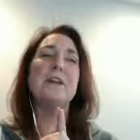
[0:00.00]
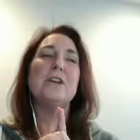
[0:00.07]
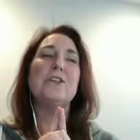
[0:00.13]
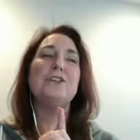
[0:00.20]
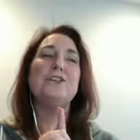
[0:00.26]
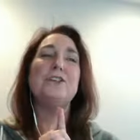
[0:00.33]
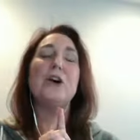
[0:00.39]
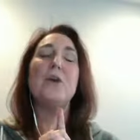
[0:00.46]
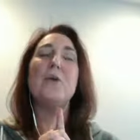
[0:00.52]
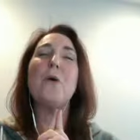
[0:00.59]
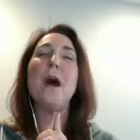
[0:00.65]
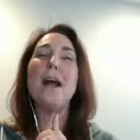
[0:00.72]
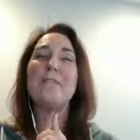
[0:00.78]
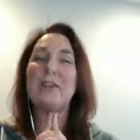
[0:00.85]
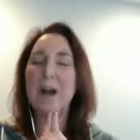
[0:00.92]
so,
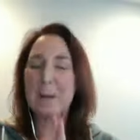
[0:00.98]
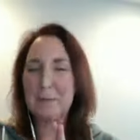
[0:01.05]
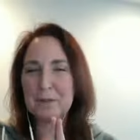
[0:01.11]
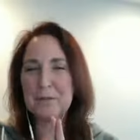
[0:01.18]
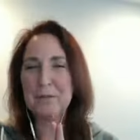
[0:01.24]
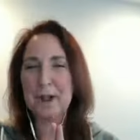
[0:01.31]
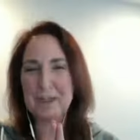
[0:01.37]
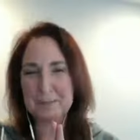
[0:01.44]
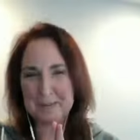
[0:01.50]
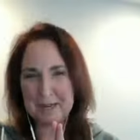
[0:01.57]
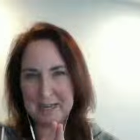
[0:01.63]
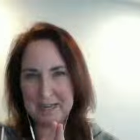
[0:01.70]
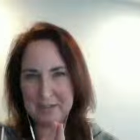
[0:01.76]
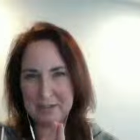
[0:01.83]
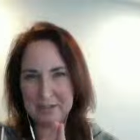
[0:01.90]
I have a couple of
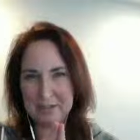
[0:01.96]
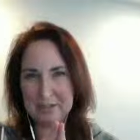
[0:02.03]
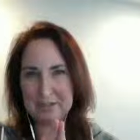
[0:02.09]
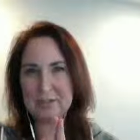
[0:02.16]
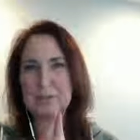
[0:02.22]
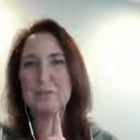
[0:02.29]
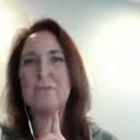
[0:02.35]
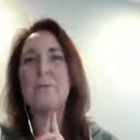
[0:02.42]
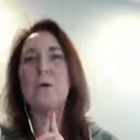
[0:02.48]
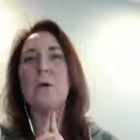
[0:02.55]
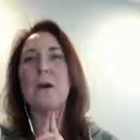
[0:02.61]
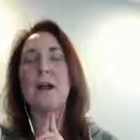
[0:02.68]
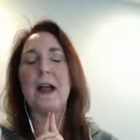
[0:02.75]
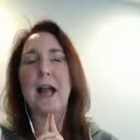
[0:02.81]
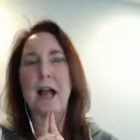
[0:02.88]
recommendations
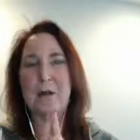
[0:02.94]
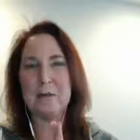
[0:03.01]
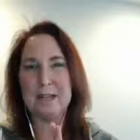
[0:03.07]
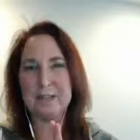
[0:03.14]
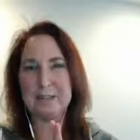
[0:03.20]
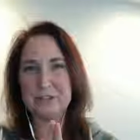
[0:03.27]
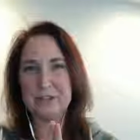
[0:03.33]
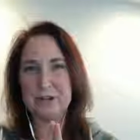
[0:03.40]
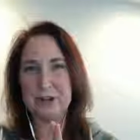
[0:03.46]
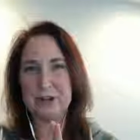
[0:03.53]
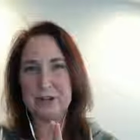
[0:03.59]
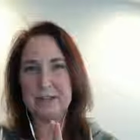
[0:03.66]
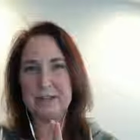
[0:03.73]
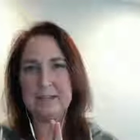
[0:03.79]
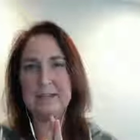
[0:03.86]
for how to get
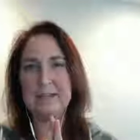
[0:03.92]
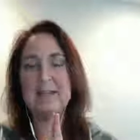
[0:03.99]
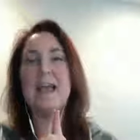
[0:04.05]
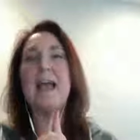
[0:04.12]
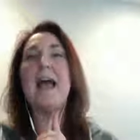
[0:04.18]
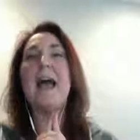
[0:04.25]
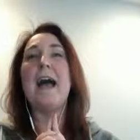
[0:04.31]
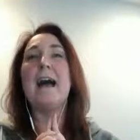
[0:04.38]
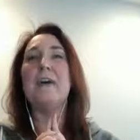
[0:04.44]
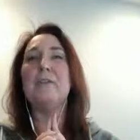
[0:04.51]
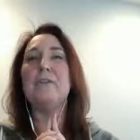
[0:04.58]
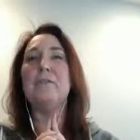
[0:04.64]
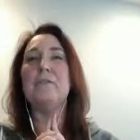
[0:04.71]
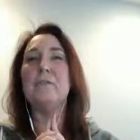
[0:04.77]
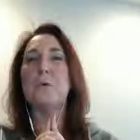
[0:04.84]
started
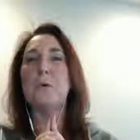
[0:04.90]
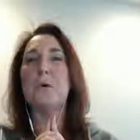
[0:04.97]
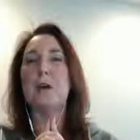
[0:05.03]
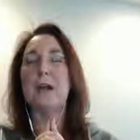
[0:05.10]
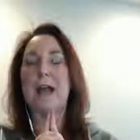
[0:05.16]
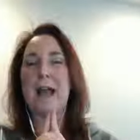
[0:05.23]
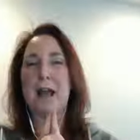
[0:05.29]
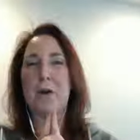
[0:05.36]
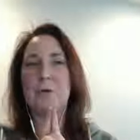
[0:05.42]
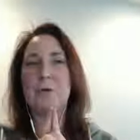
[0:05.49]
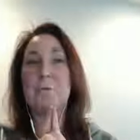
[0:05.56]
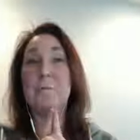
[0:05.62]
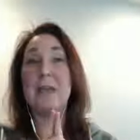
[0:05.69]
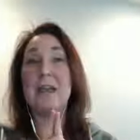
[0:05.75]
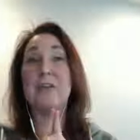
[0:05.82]
and for how to
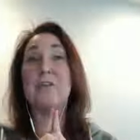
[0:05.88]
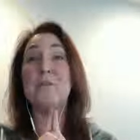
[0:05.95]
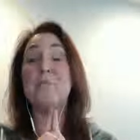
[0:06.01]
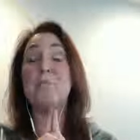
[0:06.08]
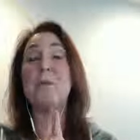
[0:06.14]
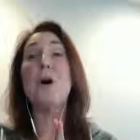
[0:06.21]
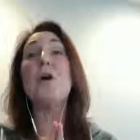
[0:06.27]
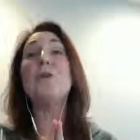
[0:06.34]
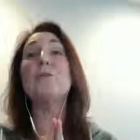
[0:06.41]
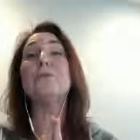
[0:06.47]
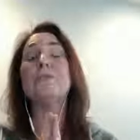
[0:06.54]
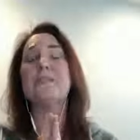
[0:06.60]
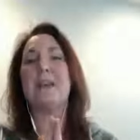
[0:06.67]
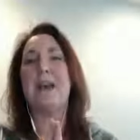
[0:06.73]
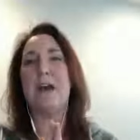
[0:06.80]
make the
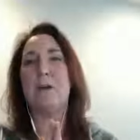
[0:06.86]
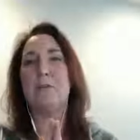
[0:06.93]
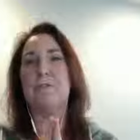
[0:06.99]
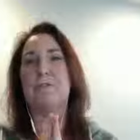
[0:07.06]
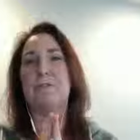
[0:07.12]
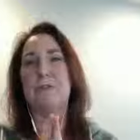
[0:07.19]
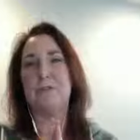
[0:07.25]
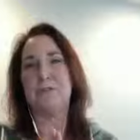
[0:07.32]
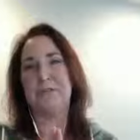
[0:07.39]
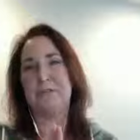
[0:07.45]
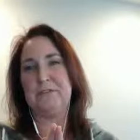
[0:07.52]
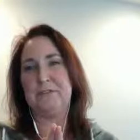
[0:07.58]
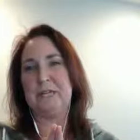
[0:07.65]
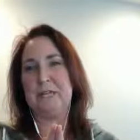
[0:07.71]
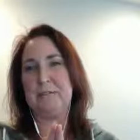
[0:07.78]
most out of those
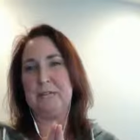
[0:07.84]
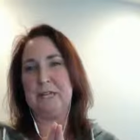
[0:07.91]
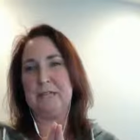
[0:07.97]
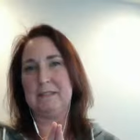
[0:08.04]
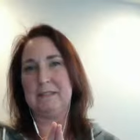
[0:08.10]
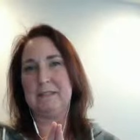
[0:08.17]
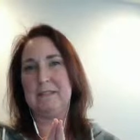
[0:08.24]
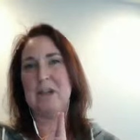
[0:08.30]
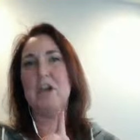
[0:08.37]
15 minutes.